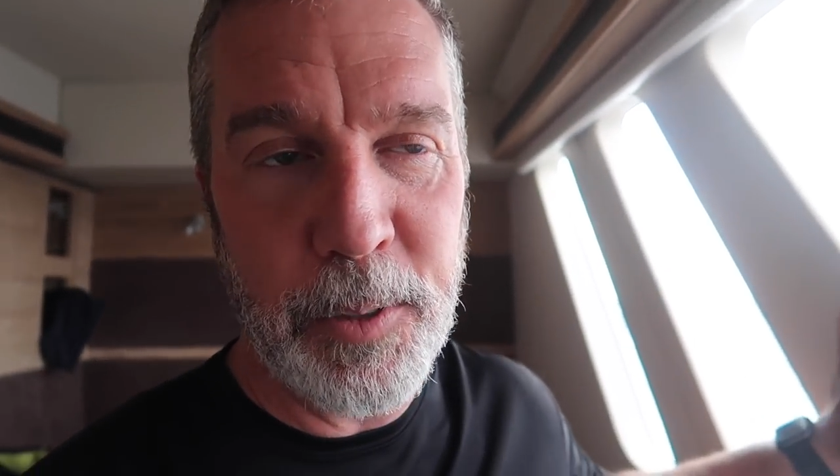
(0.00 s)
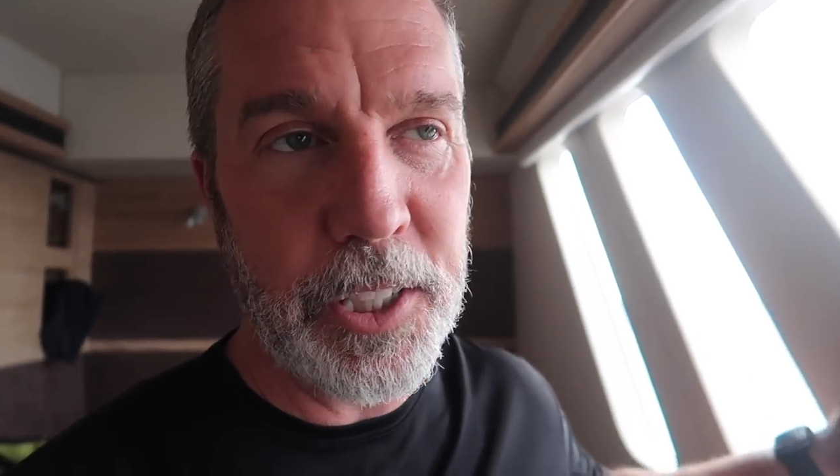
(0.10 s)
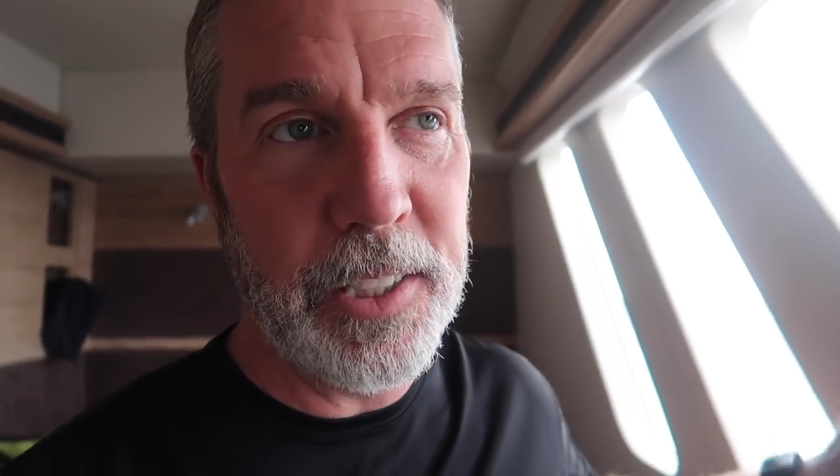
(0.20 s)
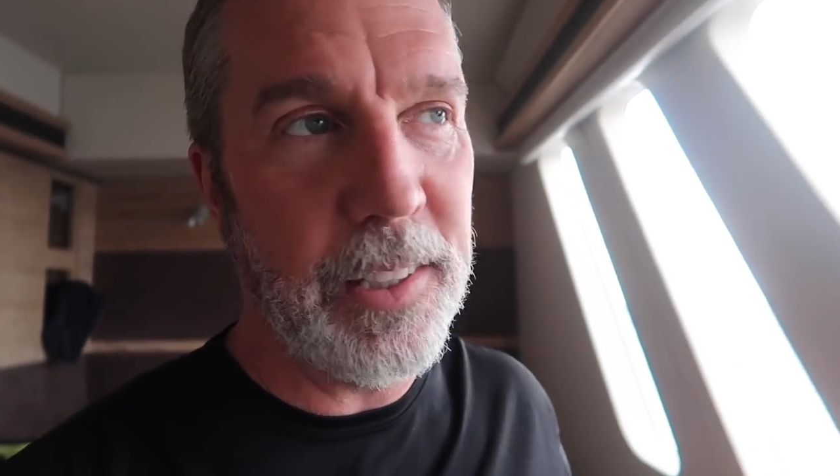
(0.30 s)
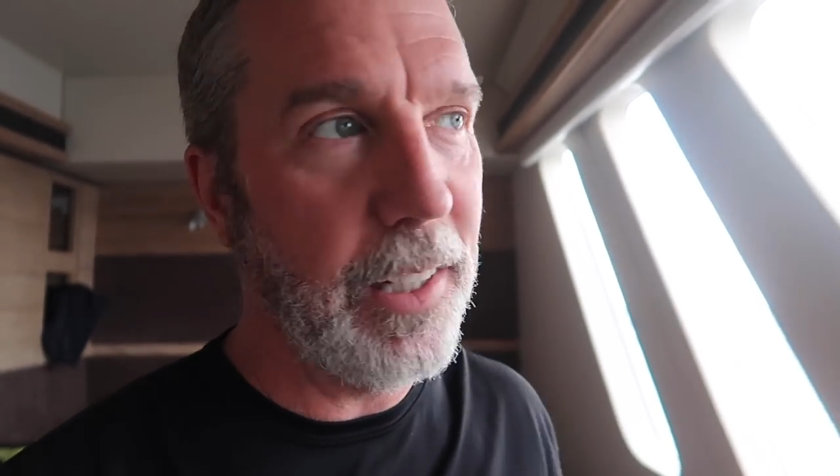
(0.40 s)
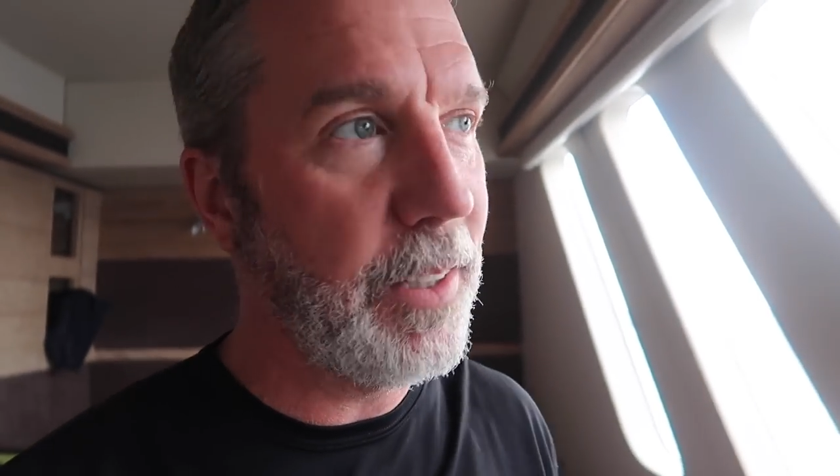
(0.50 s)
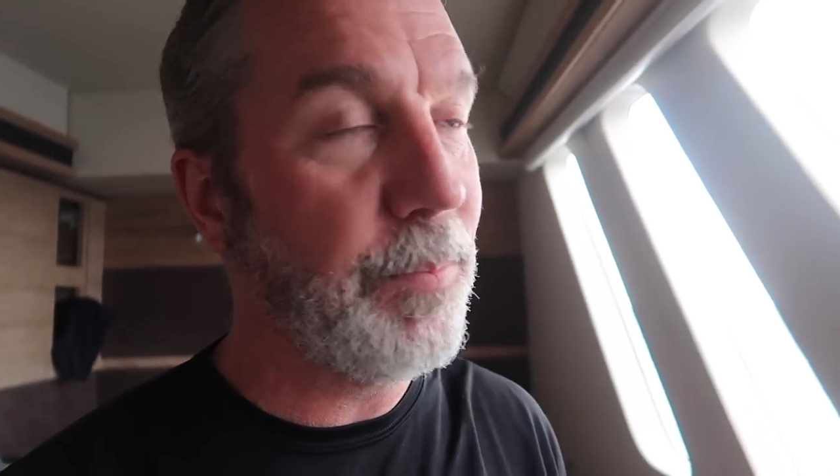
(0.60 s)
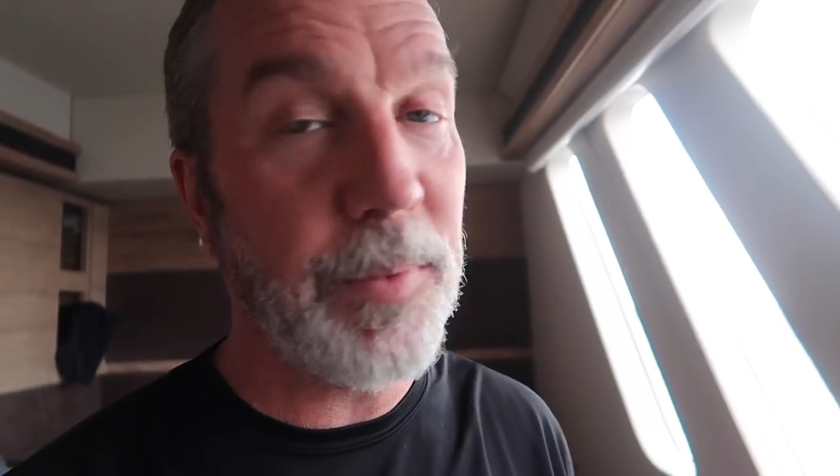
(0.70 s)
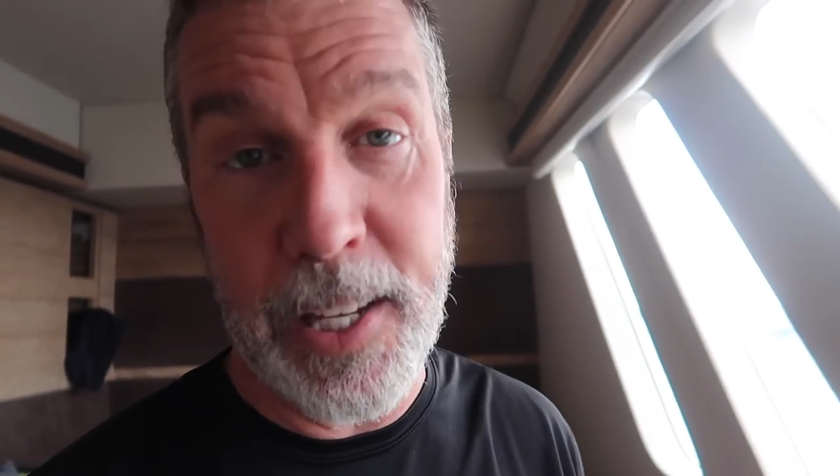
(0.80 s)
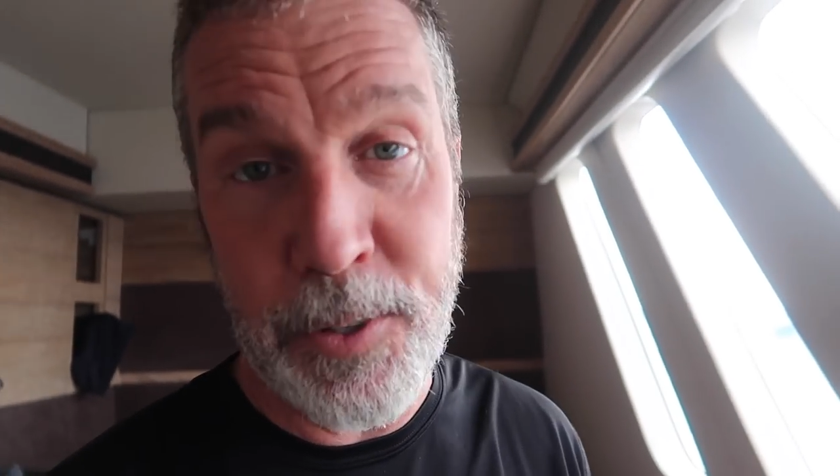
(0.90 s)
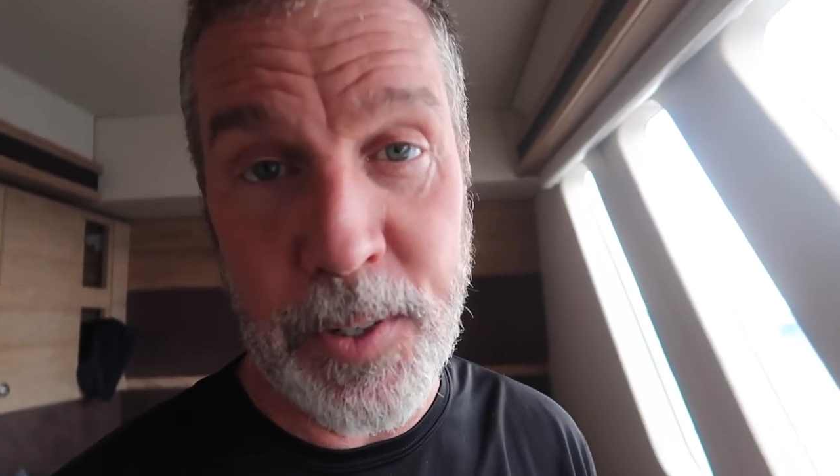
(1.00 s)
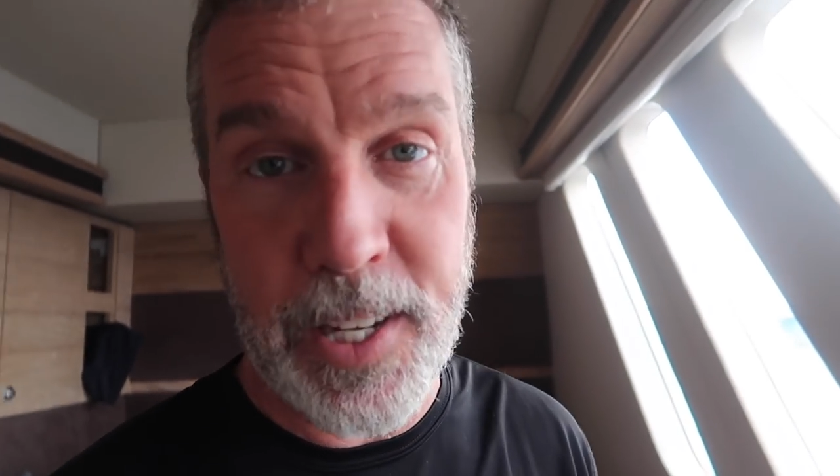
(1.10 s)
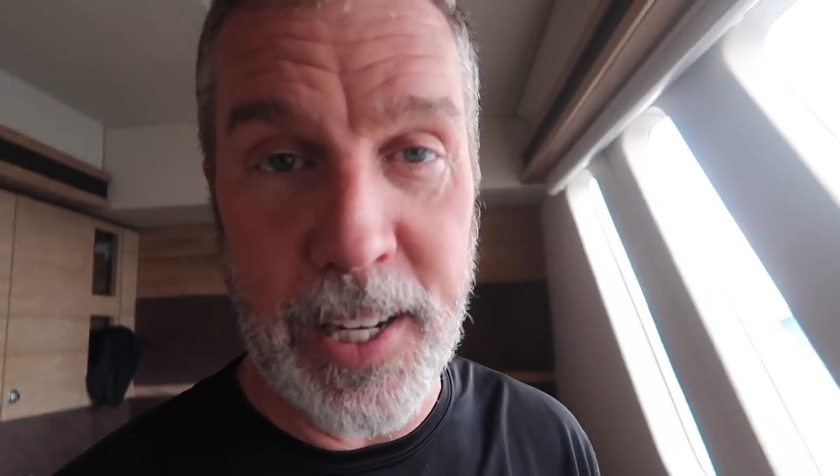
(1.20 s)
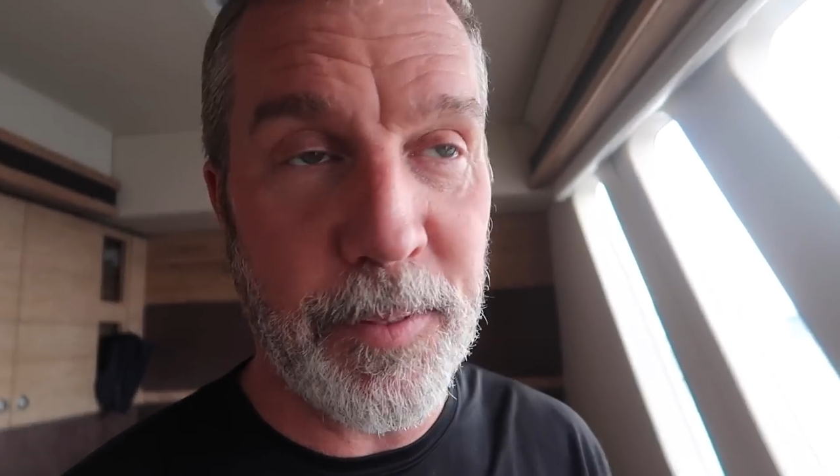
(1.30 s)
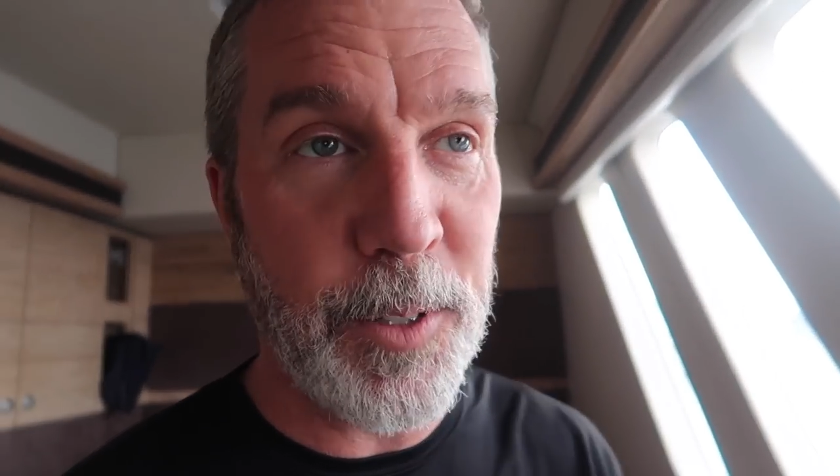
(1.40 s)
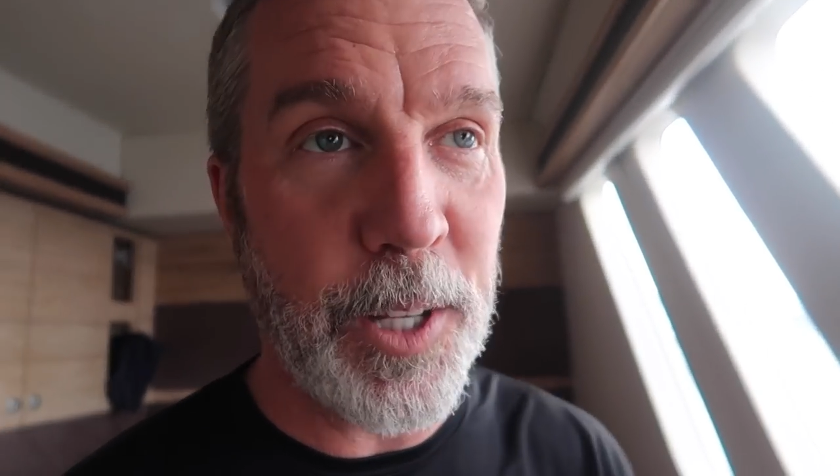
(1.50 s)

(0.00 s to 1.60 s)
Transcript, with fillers: which is uh, interesting.